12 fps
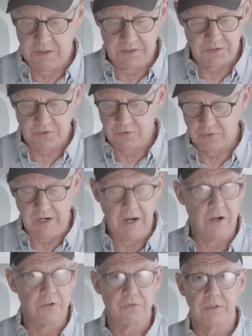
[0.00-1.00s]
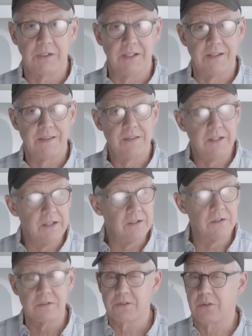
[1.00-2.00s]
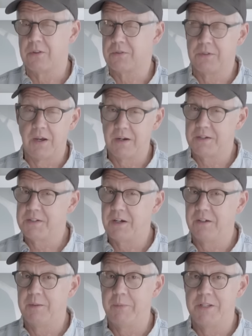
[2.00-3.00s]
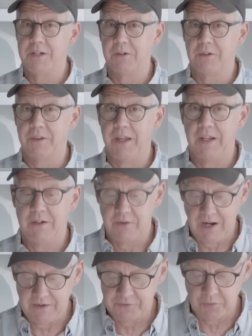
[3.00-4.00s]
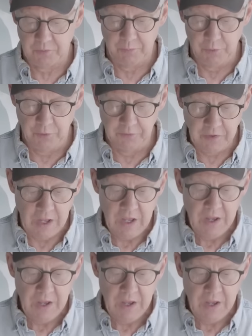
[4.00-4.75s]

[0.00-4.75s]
It's ground really thin, so there's not a ton of material that you have to remove.